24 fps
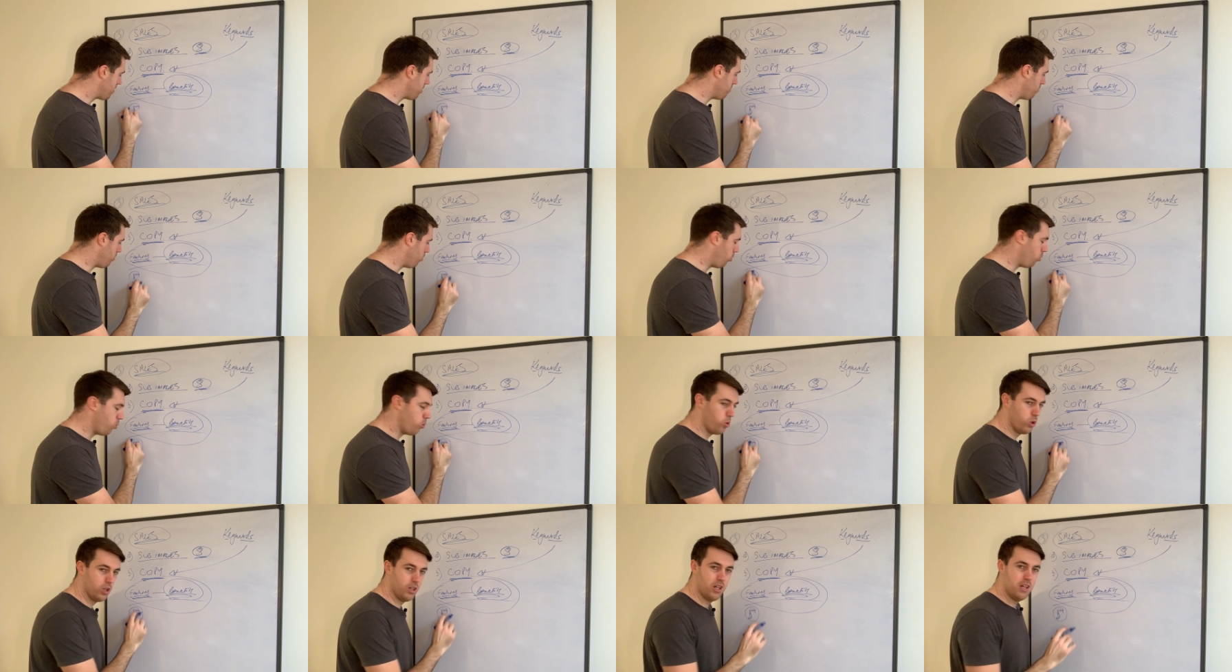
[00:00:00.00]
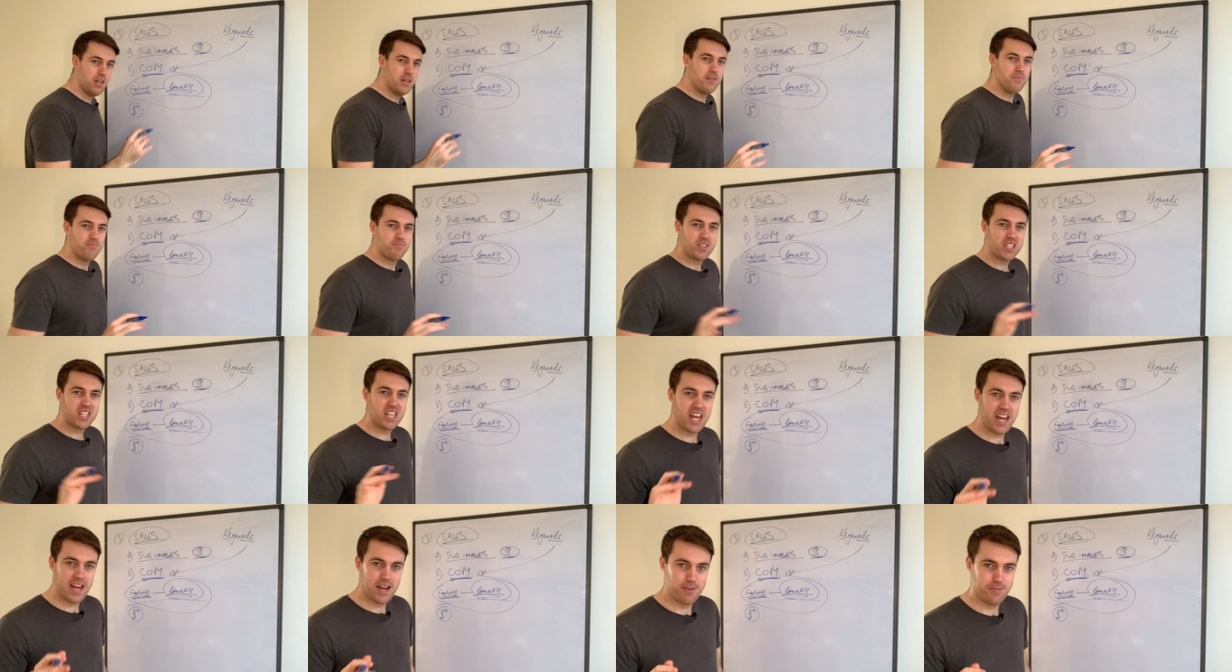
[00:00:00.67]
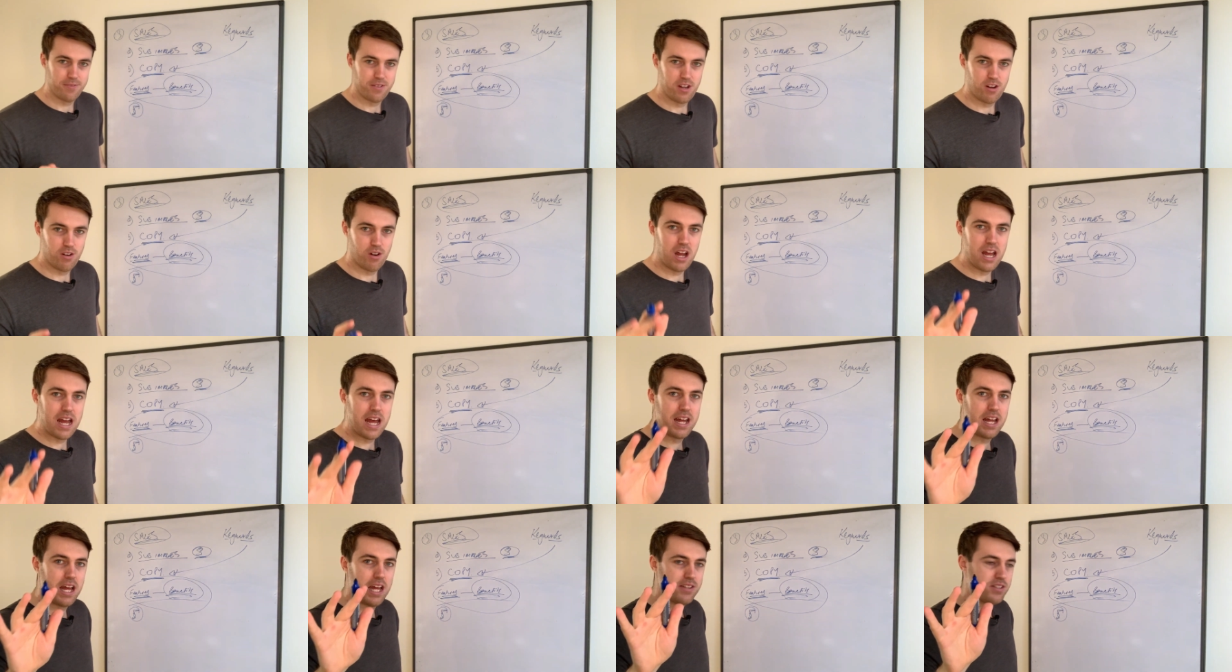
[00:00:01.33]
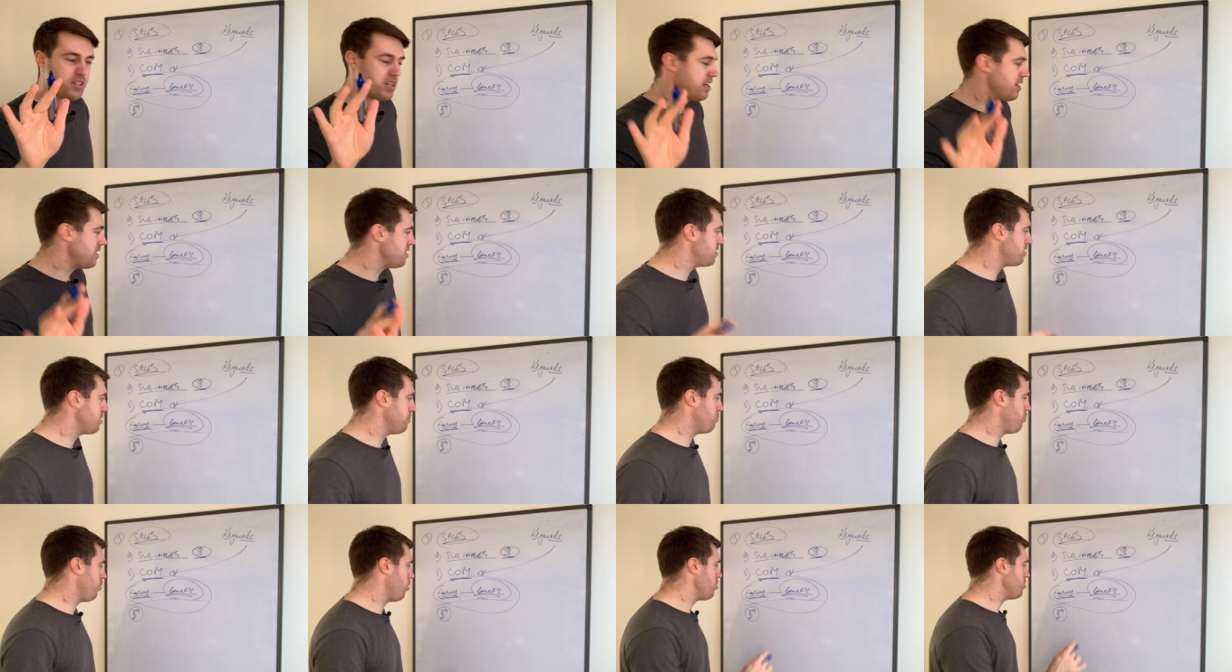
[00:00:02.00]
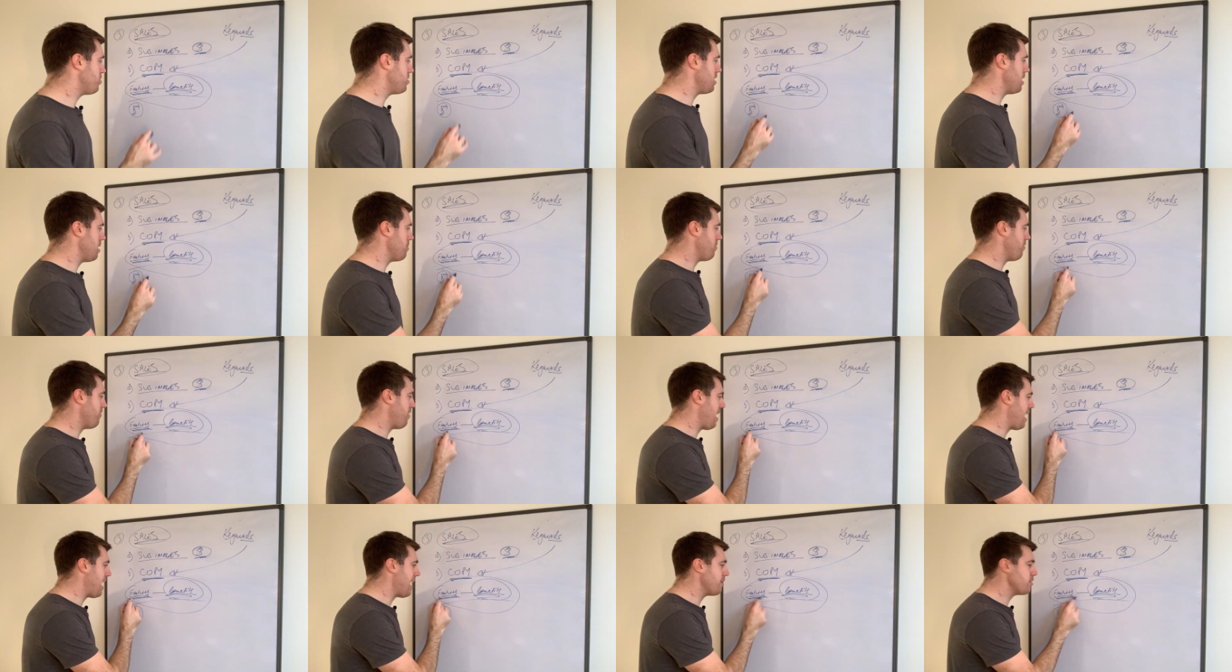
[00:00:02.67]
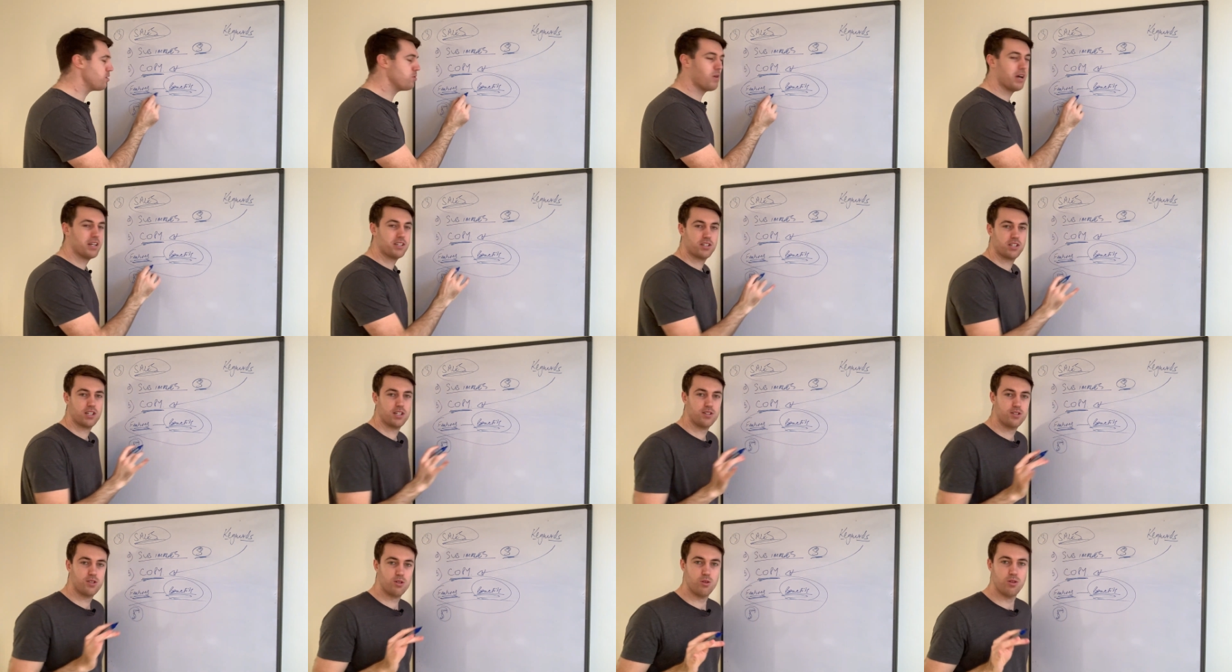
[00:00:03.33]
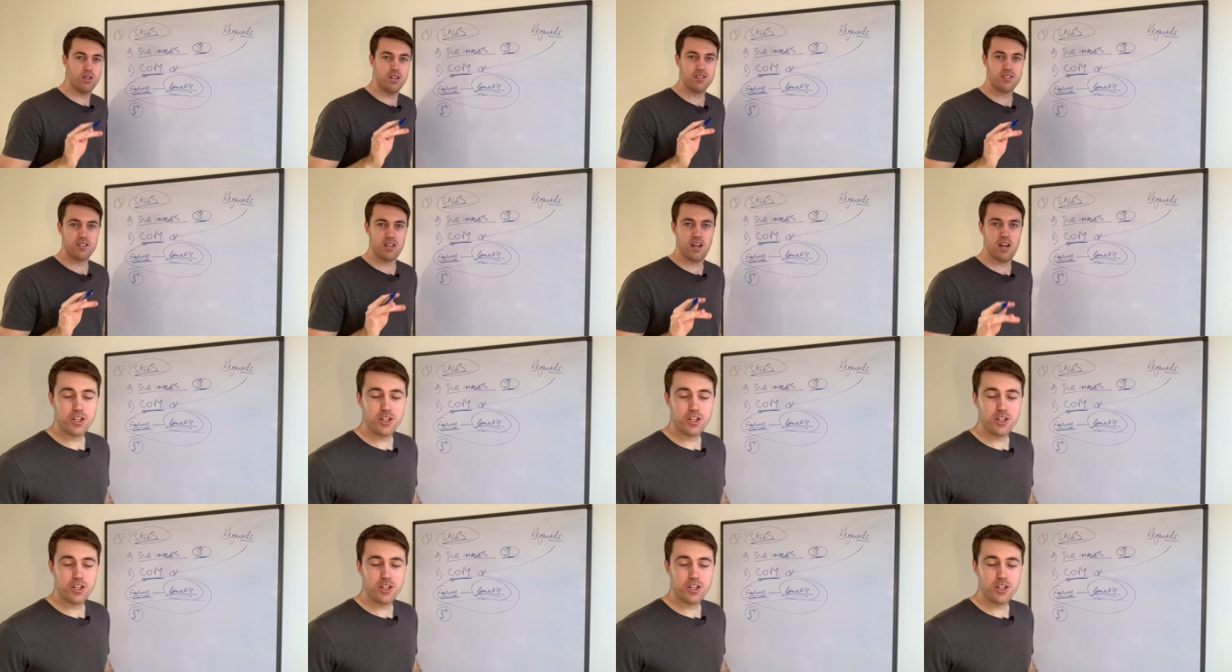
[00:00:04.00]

them all count. All right. And, and so here's the pro tip of how you actually do this.